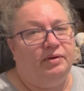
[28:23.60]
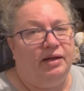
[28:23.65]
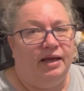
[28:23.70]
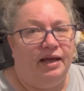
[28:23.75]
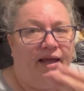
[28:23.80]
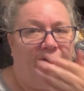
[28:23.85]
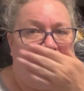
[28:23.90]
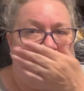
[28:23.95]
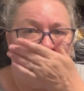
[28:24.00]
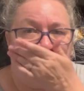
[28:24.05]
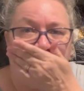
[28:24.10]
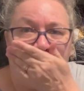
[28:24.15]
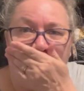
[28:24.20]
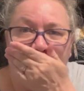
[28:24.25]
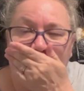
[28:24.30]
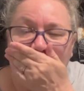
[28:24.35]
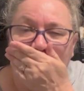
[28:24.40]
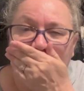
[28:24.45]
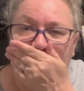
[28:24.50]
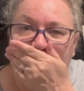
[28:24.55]
I have
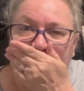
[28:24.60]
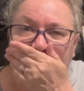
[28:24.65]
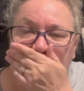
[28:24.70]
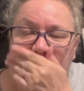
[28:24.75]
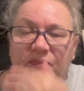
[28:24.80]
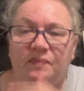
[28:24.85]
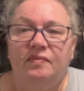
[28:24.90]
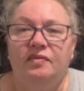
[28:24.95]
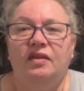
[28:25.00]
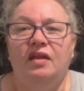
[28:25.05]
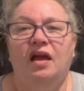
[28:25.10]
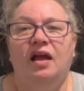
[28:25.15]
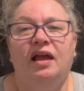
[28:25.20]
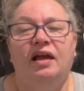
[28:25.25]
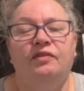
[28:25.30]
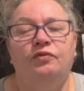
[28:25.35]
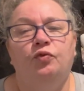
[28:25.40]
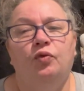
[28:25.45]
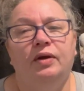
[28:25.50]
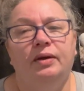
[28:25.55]

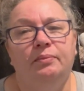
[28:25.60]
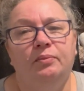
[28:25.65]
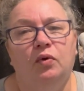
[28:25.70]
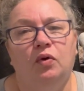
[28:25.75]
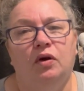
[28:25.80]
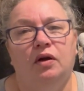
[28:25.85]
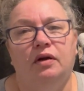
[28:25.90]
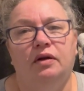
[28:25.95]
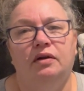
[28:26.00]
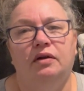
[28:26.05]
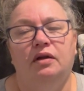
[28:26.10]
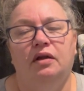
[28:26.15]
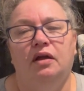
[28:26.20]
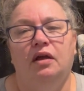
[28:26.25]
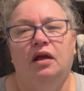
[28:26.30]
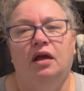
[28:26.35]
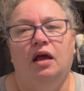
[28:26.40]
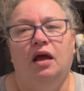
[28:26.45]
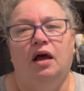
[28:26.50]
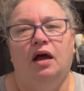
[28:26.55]
one more
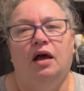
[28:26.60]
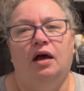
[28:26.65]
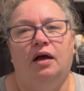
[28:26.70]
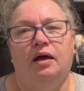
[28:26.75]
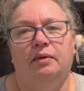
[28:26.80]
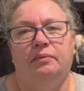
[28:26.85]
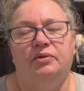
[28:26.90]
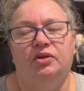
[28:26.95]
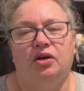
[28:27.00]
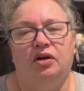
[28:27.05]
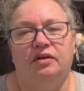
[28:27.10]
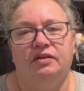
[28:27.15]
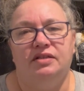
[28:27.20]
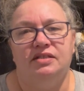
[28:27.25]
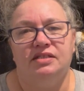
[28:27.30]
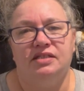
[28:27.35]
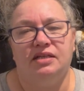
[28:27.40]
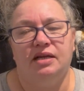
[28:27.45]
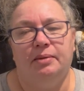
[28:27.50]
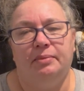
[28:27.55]
yarn
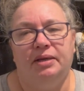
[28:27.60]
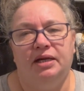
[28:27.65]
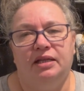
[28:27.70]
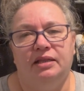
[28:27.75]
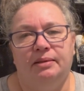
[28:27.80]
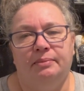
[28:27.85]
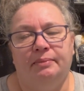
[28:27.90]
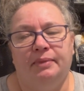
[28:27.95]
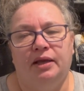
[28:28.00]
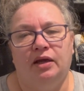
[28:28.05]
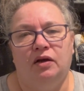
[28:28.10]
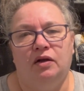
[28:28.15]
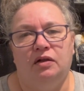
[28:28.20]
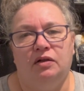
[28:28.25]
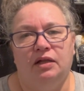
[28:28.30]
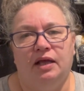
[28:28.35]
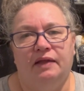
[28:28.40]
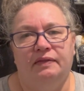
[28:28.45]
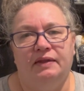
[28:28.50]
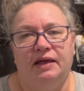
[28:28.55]
that's coming in the
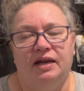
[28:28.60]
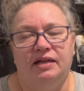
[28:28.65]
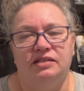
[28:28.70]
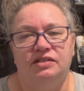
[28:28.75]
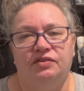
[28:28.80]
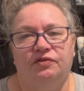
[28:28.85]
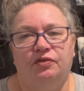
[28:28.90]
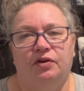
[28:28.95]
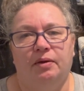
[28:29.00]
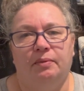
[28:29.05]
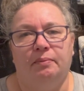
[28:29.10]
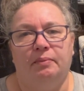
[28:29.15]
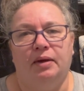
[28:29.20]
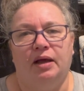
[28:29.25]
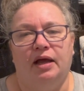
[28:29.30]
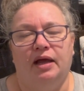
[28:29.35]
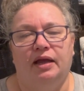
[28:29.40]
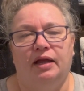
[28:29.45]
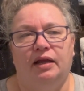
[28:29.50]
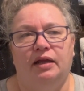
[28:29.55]
mail, and that is from
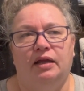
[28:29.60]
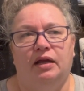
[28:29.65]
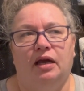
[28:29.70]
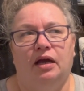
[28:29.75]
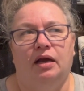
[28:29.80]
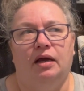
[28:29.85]
my